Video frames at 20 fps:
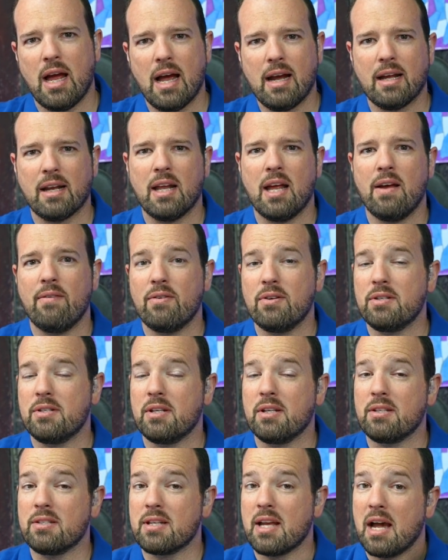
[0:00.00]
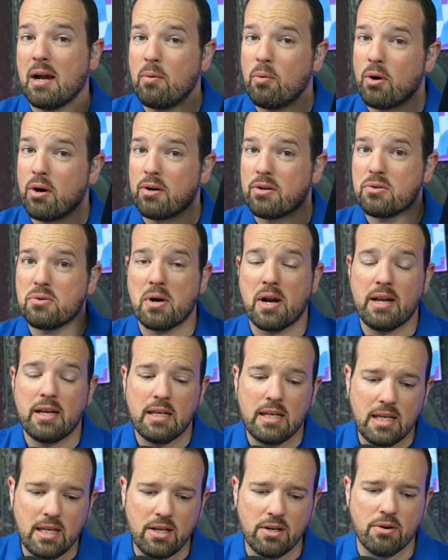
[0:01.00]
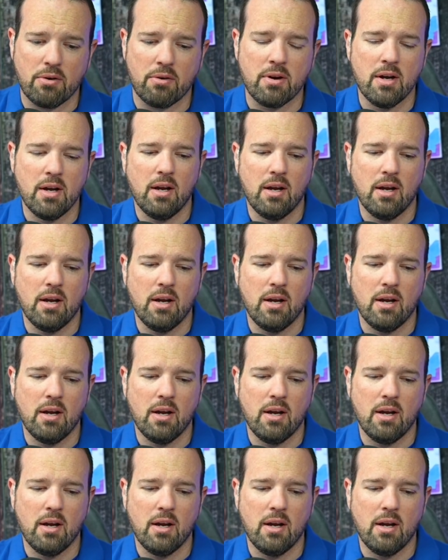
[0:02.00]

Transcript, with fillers: I can have His exact words right here.